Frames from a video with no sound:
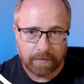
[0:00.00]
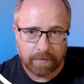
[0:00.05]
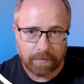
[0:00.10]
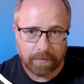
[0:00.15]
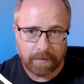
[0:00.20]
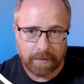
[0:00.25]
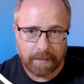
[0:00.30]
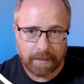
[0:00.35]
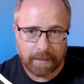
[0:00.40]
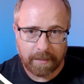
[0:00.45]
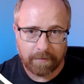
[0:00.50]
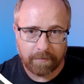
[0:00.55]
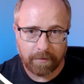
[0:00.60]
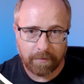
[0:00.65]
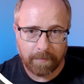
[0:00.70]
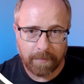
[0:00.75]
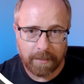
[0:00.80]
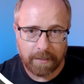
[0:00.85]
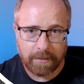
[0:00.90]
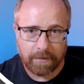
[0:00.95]
we have
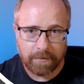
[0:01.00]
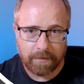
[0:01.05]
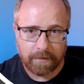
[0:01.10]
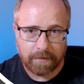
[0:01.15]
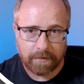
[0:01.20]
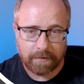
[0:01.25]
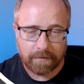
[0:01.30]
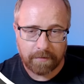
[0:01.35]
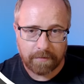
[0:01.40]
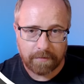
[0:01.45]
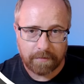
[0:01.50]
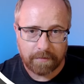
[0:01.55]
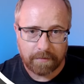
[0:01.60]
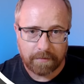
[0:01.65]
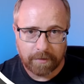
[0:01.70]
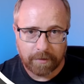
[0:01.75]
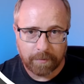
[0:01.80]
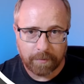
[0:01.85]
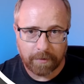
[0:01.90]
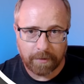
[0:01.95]
our menu here.
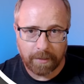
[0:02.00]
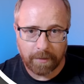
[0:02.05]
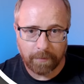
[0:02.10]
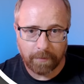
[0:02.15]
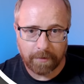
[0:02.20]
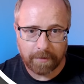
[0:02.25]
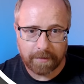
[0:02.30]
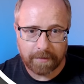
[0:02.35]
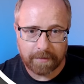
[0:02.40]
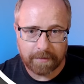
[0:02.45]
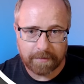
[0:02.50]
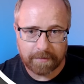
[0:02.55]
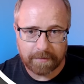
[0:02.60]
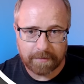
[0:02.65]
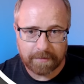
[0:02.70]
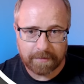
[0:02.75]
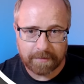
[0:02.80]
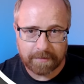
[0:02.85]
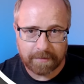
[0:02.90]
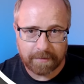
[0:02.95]
It's probably not working because of
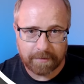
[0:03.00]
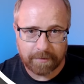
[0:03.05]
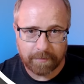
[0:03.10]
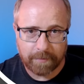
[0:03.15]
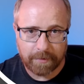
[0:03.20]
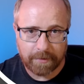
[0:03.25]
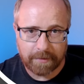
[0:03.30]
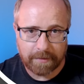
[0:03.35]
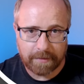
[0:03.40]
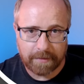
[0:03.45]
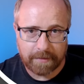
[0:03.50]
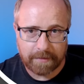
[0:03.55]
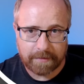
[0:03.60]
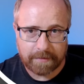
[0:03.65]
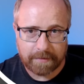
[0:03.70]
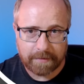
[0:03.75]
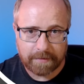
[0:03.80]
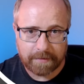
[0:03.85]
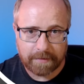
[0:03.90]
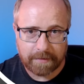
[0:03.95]
this accessibility
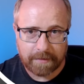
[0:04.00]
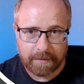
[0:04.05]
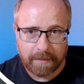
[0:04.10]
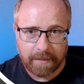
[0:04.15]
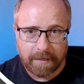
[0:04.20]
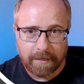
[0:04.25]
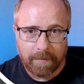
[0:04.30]
assistant.